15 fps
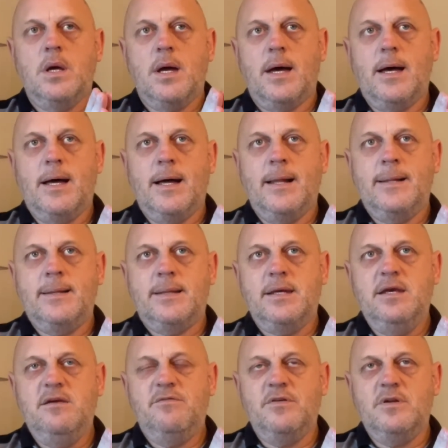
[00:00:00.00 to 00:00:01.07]
And
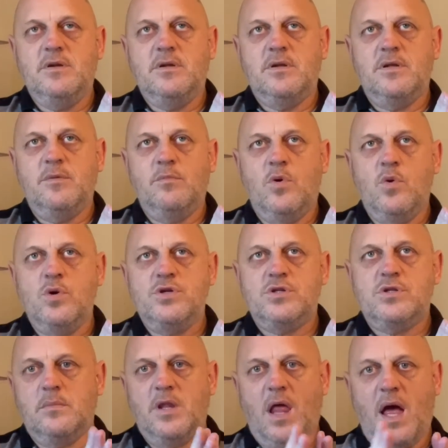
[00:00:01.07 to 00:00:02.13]
even the
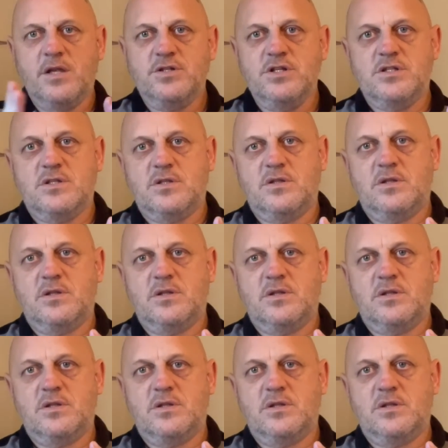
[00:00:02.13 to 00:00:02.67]
largest